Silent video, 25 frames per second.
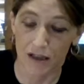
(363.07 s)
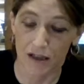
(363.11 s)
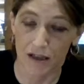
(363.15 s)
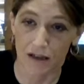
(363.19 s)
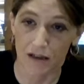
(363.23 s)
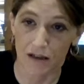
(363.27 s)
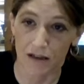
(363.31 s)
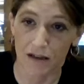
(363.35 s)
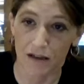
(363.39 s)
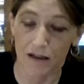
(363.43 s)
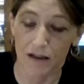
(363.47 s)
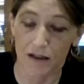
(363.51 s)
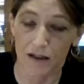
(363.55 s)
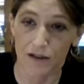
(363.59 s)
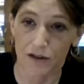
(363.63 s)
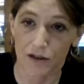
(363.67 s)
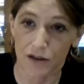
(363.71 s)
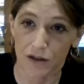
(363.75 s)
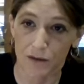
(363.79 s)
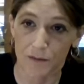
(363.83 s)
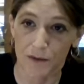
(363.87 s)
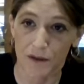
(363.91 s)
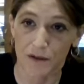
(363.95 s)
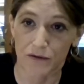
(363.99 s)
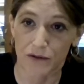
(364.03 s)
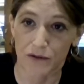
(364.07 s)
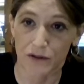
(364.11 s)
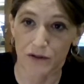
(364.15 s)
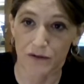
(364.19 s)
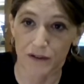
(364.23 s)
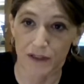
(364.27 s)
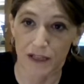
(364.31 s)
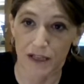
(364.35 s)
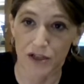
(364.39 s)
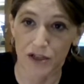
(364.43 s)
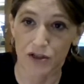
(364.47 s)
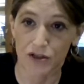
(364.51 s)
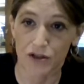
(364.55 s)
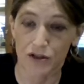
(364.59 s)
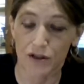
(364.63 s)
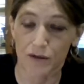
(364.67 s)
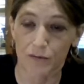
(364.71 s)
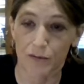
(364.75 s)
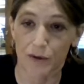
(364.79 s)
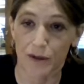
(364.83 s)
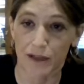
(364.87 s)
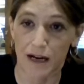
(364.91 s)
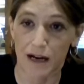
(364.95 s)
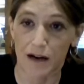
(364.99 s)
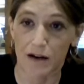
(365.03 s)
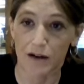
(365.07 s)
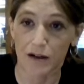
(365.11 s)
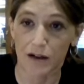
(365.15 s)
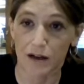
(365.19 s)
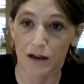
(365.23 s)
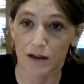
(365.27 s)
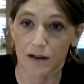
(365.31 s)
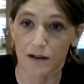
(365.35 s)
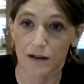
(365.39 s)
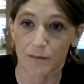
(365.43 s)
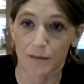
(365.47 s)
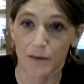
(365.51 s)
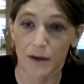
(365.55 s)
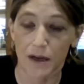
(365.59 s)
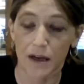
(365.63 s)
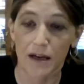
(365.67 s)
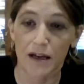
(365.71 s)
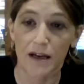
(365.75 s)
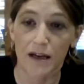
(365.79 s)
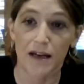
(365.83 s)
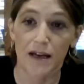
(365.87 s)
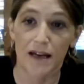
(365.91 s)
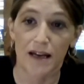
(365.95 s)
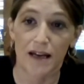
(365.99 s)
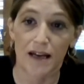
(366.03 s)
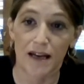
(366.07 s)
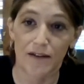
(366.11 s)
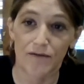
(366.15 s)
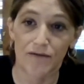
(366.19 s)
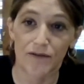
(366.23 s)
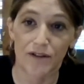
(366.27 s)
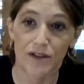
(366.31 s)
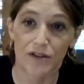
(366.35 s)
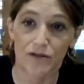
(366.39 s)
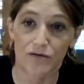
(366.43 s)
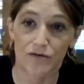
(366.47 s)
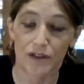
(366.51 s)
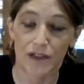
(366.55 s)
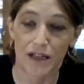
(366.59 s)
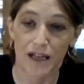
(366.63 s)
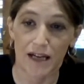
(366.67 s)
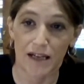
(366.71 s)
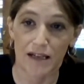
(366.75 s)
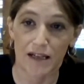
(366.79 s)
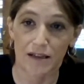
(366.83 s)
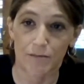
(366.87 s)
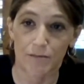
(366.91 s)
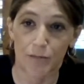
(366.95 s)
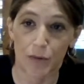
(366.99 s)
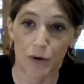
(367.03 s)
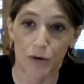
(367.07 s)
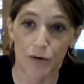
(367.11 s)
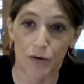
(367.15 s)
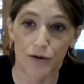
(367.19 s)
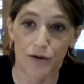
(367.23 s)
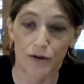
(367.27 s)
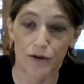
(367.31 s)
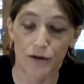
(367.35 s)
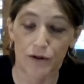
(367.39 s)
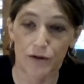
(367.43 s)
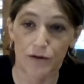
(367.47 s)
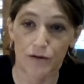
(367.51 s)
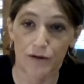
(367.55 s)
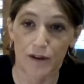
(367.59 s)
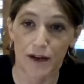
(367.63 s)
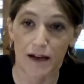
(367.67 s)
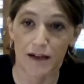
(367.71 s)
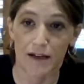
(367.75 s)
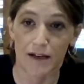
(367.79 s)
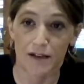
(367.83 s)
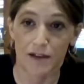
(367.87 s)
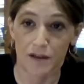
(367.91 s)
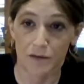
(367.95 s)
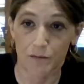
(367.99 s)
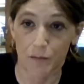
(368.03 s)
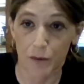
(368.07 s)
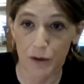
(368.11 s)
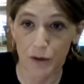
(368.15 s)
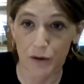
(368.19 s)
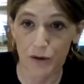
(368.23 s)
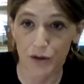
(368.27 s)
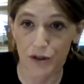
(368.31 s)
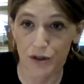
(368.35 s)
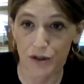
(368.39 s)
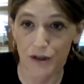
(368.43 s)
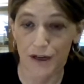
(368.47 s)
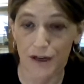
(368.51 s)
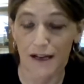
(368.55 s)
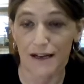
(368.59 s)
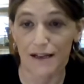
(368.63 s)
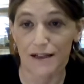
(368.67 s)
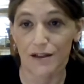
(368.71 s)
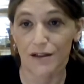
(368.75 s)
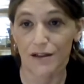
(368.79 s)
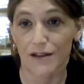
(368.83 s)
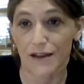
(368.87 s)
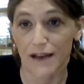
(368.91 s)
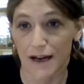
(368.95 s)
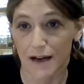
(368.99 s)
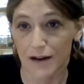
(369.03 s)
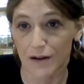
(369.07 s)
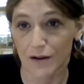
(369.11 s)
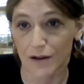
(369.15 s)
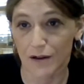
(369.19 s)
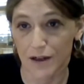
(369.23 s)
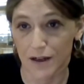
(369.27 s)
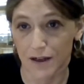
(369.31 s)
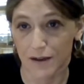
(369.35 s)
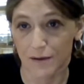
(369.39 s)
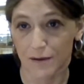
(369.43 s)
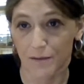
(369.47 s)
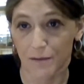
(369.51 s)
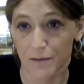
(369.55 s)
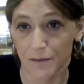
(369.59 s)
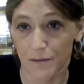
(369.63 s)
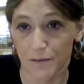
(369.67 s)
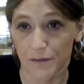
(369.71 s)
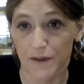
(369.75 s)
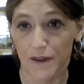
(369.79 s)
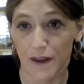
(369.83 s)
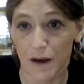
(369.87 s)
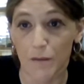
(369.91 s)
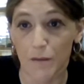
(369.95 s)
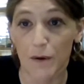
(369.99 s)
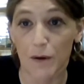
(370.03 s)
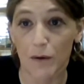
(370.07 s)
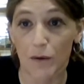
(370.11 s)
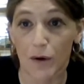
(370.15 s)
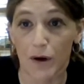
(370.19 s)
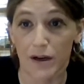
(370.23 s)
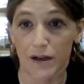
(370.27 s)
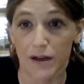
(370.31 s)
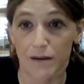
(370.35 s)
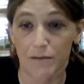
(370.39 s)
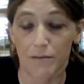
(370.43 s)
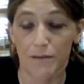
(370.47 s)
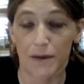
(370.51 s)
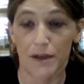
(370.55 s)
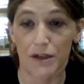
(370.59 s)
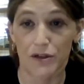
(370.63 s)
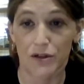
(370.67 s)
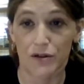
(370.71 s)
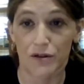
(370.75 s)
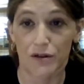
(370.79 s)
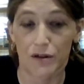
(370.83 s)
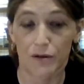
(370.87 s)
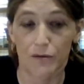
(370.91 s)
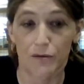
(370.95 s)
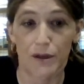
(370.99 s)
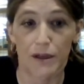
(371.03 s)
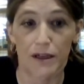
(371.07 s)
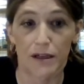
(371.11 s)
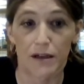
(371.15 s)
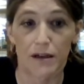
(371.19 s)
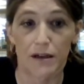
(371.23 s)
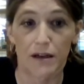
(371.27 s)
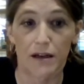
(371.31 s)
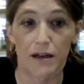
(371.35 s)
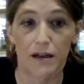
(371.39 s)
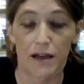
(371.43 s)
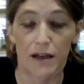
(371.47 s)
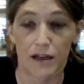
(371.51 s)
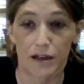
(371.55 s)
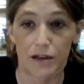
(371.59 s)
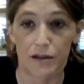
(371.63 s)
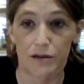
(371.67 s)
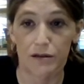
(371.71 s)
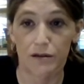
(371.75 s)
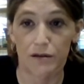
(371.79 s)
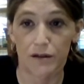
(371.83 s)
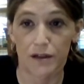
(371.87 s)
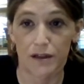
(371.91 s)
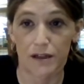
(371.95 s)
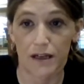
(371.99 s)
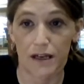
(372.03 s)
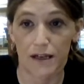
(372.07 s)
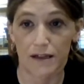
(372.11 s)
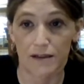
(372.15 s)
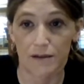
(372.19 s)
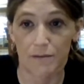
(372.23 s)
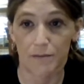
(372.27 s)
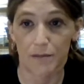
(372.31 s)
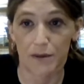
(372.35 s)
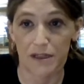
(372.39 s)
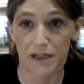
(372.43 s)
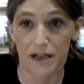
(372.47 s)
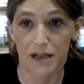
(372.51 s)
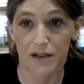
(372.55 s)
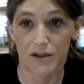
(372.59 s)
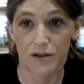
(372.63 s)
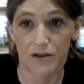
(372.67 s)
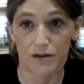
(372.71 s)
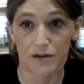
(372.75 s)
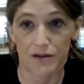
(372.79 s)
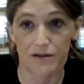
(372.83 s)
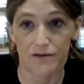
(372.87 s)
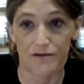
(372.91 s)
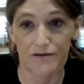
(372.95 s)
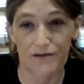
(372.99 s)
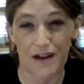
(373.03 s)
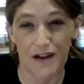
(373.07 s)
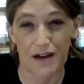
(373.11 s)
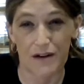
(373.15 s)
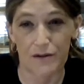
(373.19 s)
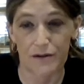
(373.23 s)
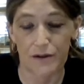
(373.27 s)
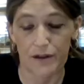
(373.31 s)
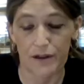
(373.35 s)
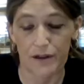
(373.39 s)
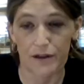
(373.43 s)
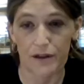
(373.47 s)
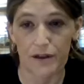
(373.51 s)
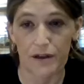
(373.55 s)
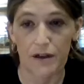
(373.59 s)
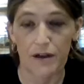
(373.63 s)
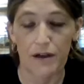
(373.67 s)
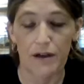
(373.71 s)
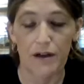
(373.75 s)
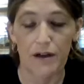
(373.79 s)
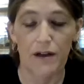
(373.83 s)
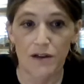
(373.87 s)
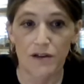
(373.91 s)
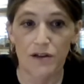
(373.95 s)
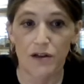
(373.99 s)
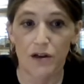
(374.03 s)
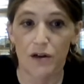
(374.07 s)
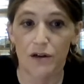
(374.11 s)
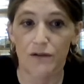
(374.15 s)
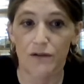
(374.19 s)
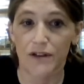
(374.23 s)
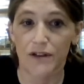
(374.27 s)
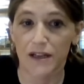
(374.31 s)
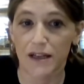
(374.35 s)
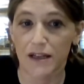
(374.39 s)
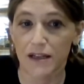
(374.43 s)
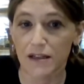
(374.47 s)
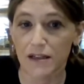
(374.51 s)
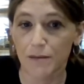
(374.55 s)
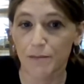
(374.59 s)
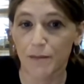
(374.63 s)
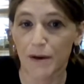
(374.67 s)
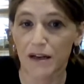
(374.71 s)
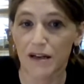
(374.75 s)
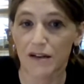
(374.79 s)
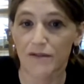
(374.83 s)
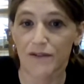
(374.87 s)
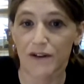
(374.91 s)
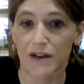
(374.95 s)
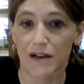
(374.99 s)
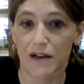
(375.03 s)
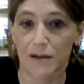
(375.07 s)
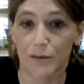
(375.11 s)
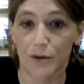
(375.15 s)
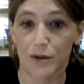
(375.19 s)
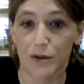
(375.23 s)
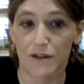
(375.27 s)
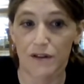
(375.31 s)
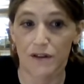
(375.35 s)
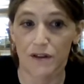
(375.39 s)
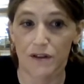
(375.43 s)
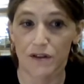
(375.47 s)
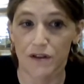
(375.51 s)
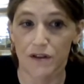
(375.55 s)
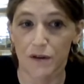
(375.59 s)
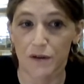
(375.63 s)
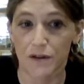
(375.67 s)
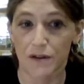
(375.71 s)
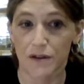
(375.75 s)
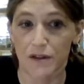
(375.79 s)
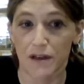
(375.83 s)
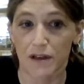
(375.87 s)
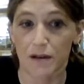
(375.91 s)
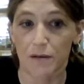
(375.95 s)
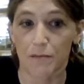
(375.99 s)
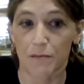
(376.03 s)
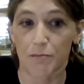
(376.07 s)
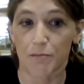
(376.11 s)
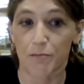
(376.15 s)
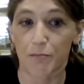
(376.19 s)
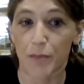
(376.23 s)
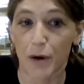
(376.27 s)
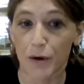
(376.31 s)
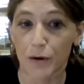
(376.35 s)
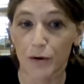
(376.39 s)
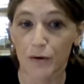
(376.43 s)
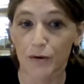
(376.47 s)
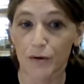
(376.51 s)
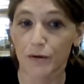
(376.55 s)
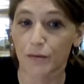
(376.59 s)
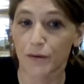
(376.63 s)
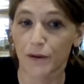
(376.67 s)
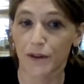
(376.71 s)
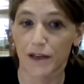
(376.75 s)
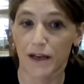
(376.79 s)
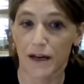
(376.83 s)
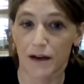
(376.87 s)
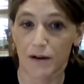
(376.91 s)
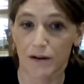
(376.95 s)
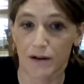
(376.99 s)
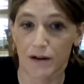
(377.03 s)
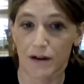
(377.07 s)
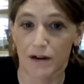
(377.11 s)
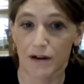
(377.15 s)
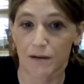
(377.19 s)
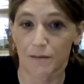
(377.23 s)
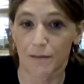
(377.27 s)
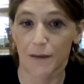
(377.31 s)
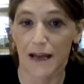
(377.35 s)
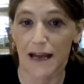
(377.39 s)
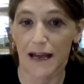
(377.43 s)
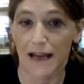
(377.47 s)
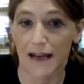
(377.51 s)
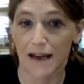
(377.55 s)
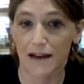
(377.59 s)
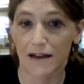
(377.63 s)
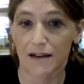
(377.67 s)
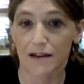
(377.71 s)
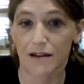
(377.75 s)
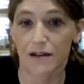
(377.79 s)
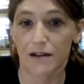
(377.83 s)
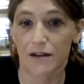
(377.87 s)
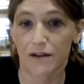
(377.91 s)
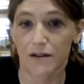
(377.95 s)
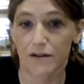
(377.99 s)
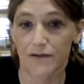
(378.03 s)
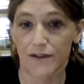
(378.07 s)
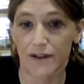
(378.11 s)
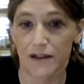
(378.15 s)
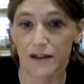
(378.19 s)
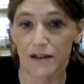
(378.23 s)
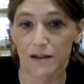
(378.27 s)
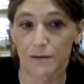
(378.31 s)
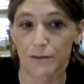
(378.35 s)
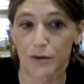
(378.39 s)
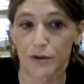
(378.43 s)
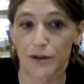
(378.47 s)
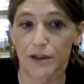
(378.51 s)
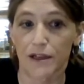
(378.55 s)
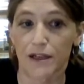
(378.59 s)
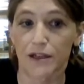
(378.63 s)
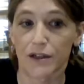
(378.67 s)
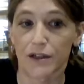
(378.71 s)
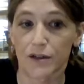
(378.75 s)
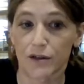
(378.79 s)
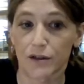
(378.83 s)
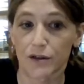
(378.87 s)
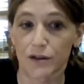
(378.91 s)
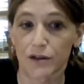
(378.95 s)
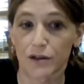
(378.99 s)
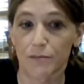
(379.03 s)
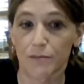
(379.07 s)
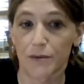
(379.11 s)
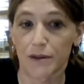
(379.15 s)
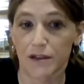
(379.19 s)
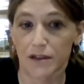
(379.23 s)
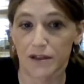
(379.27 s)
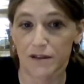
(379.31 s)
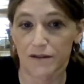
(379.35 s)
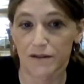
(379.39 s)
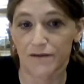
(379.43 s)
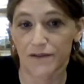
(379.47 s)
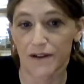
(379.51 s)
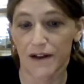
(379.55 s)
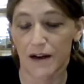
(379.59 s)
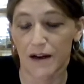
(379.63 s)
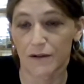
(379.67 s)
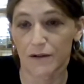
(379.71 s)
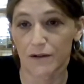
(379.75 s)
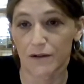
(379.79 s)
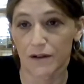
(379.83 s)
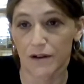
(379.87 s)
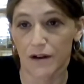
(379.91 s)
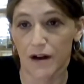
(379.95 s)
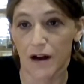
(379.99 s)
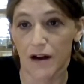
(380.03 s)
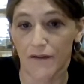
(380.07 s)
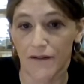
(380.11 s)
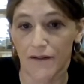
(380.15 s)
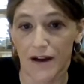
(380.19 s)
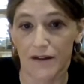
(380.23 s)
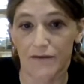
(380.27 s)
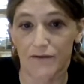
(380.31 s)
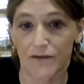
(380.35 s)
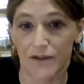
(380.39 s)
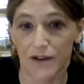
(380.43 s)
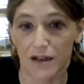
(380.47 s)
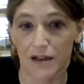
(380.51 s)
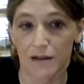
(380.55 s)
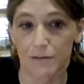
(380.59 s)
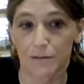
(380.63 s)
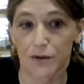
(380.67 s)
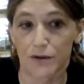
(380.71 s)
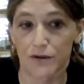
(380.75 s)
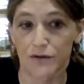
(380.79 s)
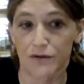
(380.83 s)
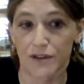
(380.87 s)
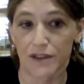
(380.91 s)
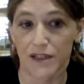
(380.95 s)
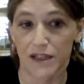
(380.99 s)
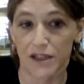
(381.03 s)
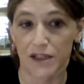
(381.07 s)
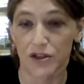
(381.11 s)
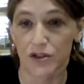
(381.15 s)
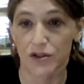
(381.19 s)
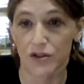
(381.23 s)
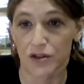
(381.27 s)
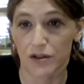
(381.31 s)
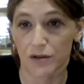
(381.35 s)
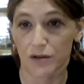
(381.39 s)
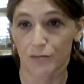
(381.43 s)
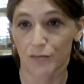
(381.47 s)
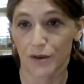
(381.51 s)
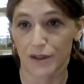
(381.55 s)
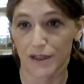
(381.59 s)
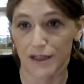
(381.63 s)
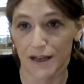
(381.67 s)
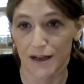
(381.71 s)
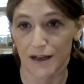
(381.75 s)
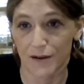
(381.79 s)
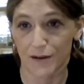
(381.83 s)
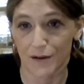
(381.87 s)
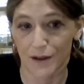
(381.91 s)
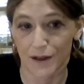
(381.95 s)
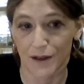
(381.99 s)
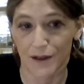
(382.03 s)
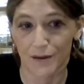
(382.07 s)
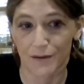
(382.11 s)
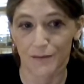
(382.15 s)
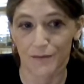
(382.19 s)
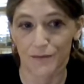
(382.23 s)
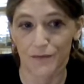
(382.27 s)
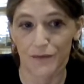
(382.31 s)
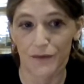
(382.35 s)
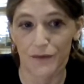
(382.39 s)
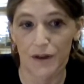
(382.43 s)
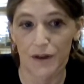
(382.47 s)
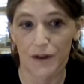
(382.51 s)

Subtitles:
in terms of its relationship with outcome, if it's related both to that exposure and to the outcome, then we want to make sure that we include it as a potential confounder. So if an independent variable is associated both with the outcome and another variable, it could be a confounder of that variable's relationship with the outcome.